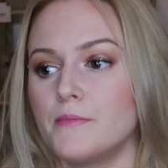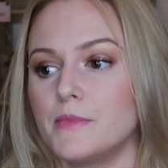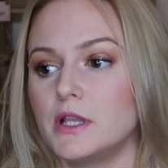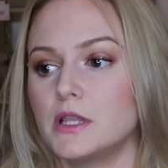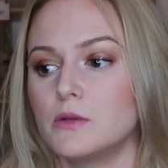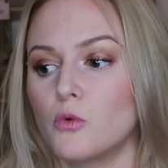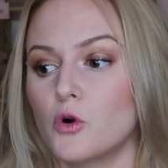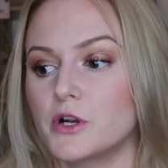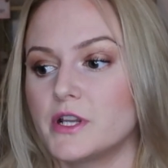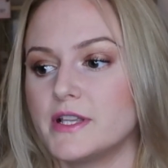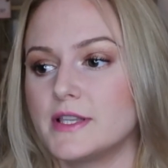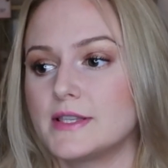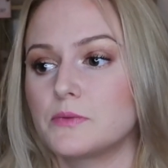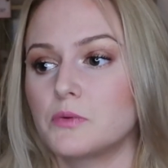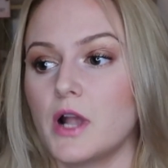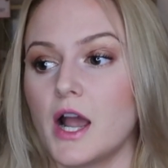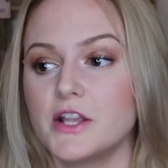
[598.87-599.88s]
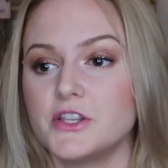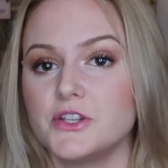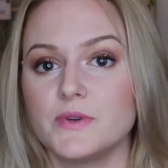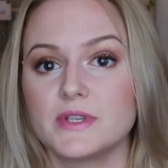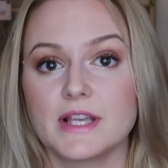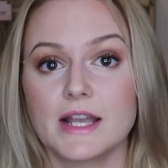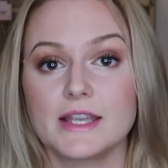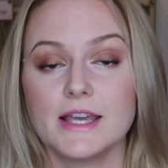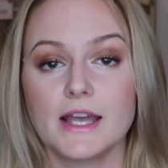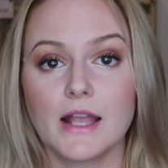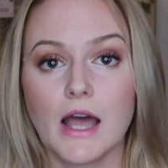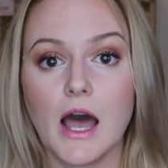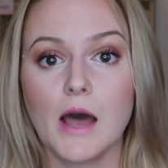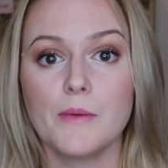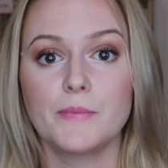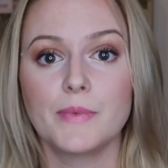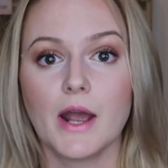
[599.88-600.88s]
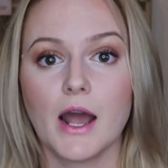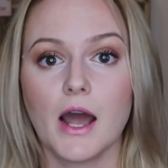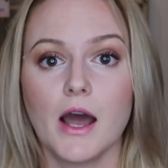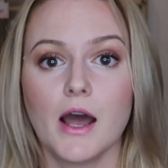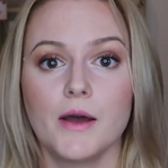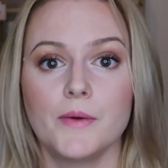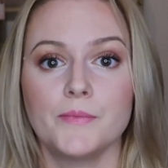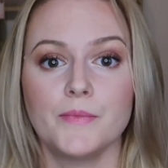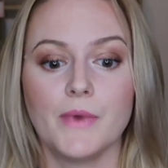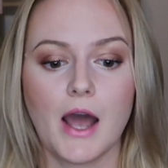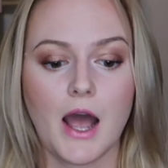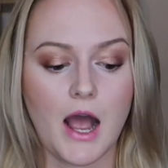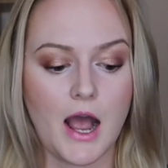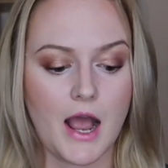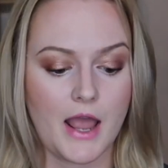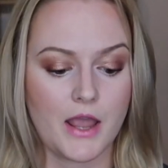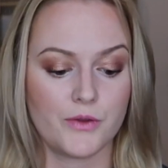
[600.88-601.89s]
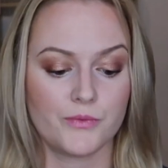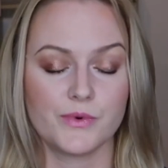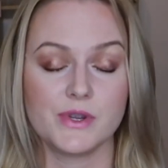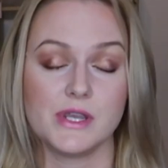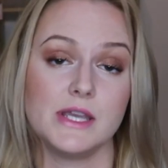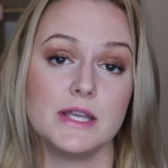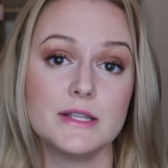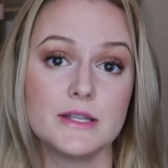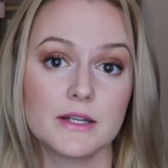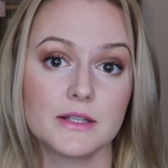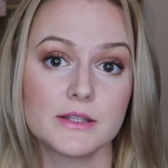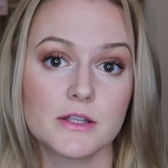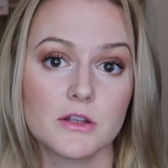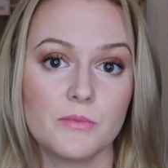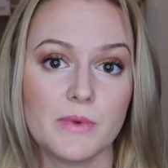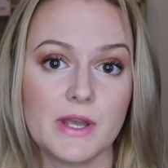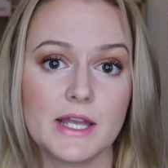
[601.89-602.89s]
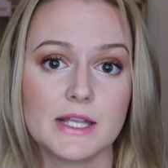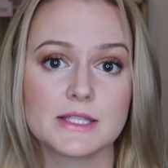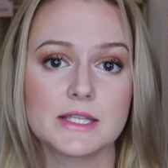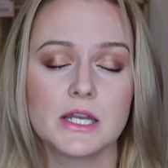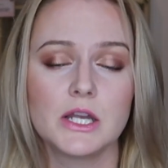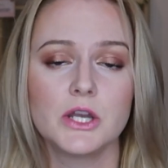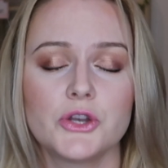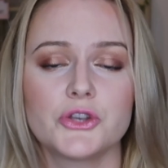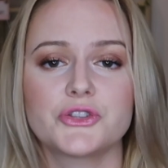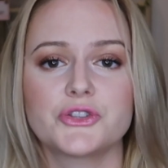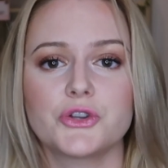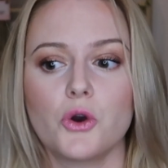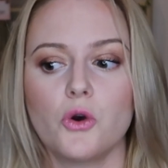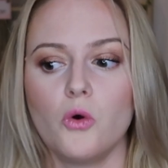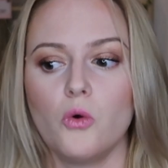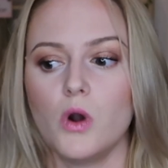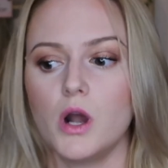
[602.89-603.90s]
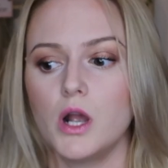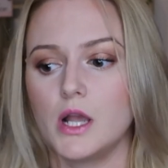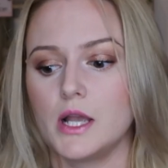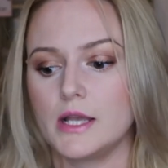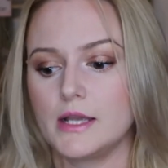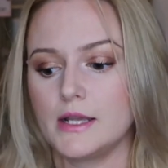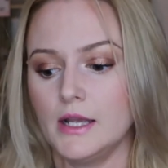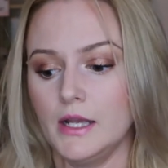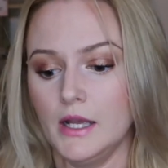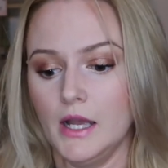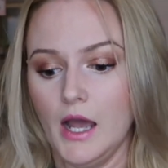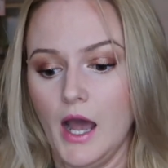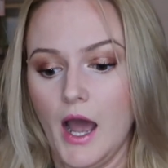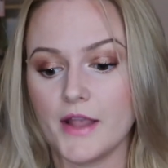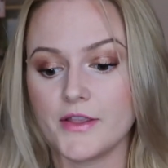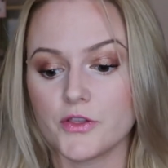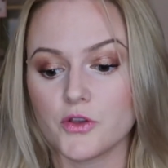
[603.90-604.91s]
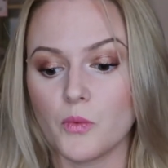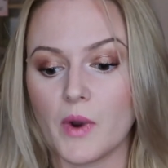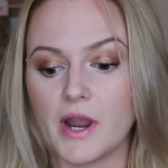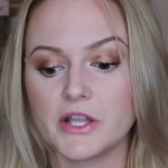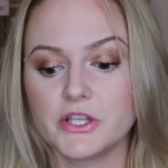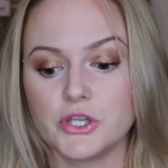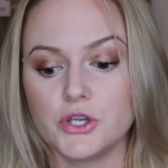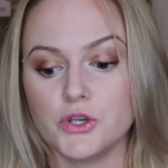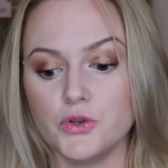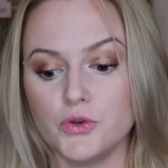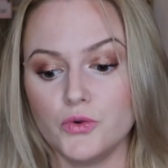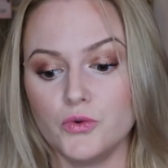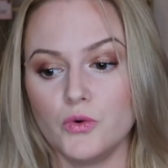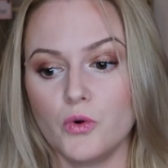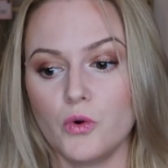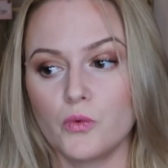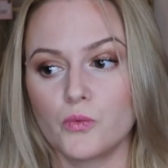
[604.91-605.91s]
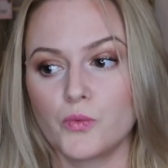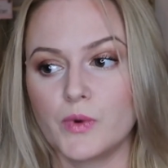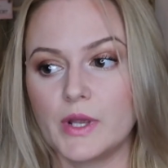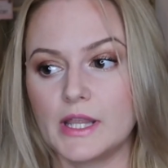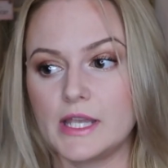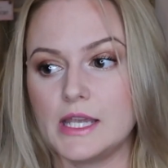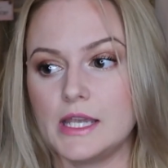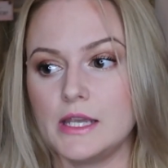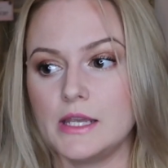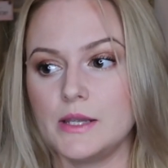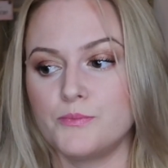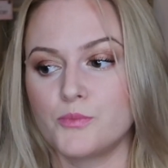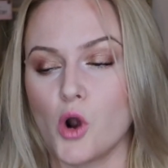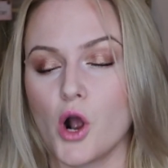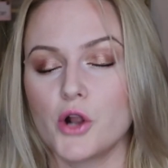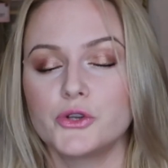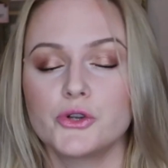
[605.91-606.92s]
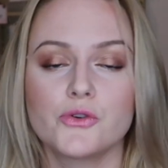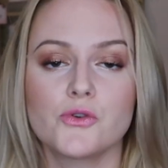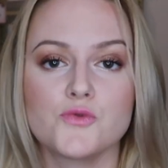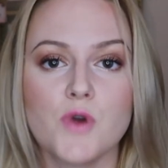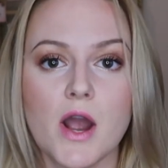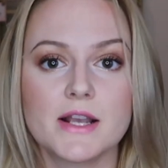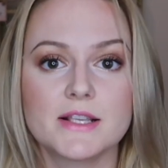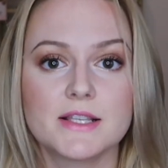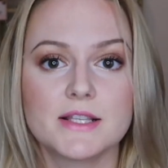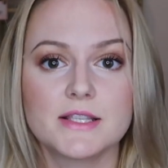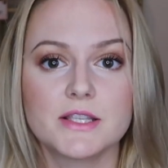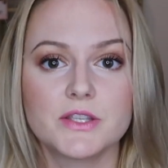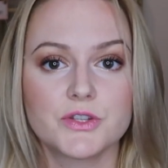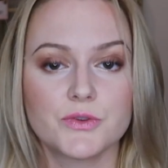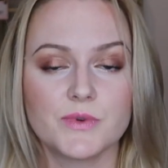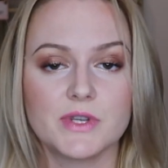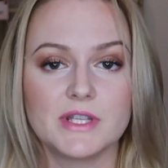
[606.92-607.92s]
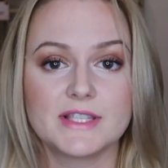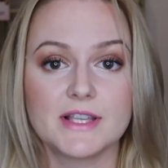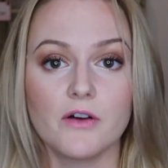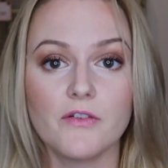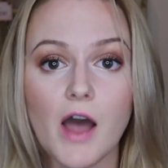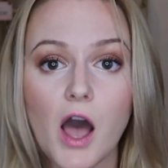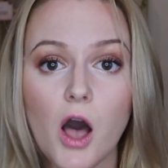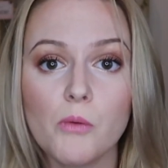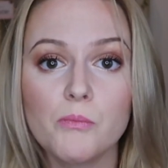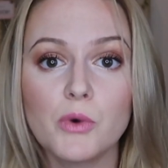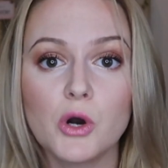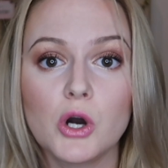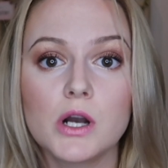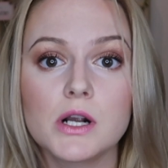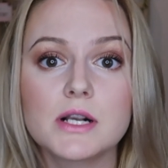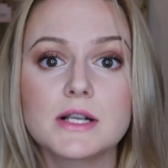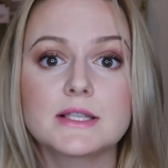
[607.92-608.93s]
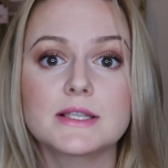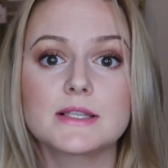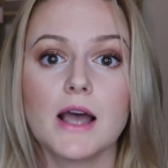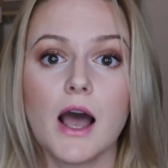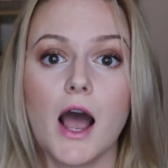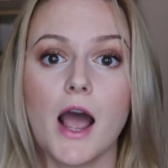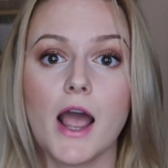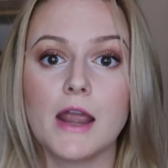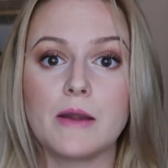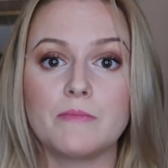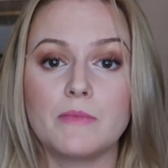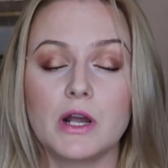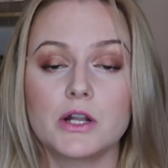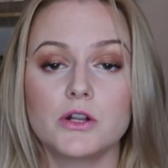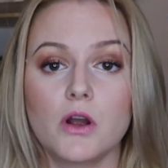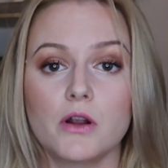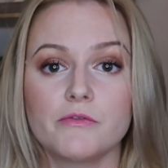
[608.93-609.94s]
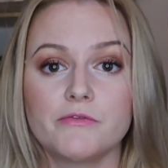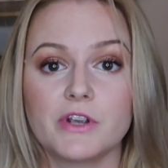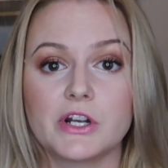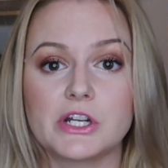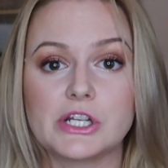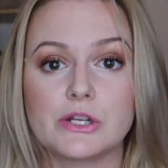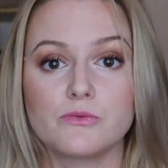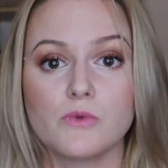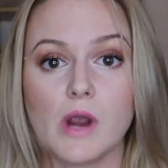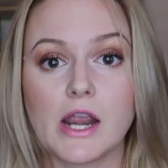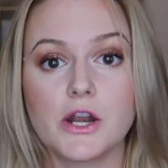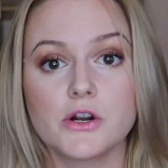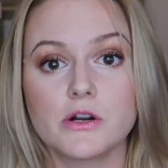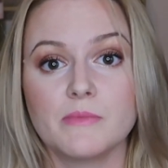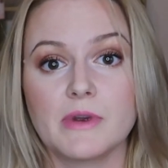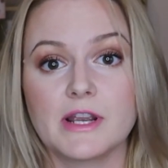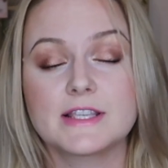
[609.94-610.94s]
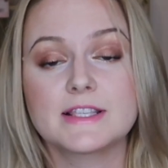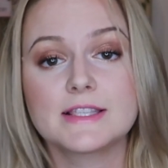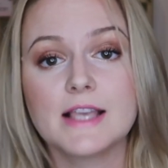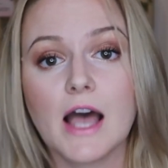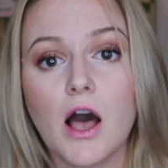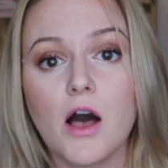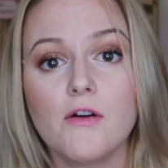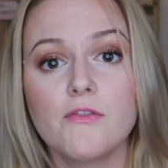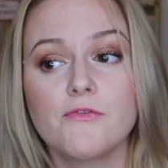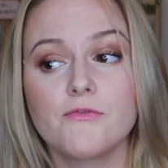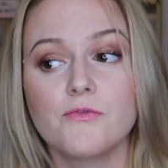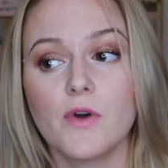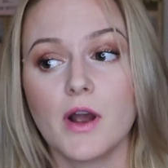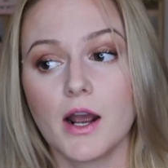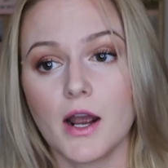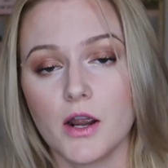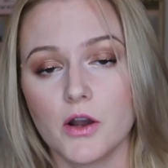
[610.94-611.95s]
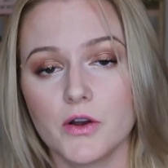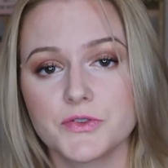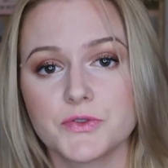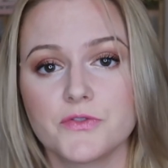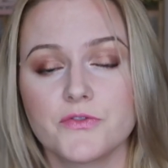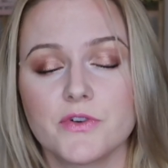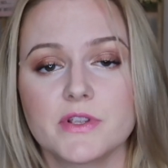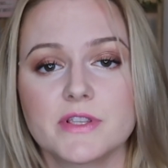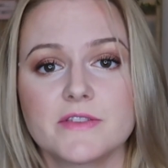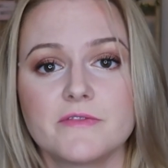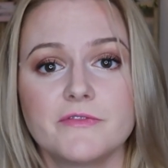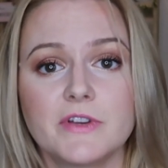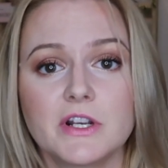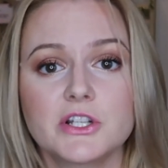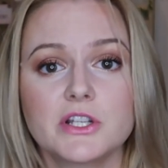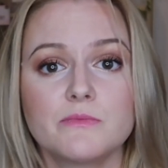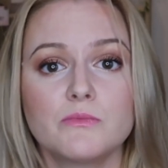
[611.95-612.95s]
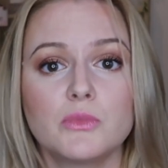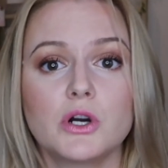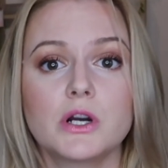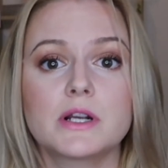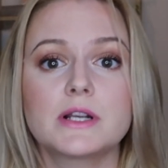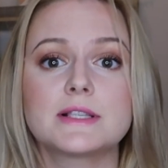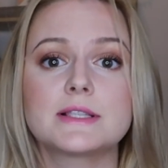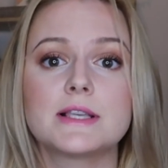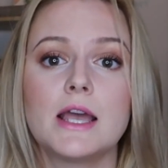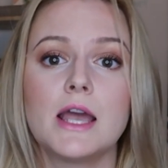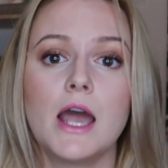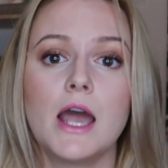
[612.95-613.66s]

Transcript: In the mornings, what I do is I get up, I read a little bit. So another way to really broaden your horizons is to read self-help books. I'm a nonfiction writer myself. I also have written some fiction books,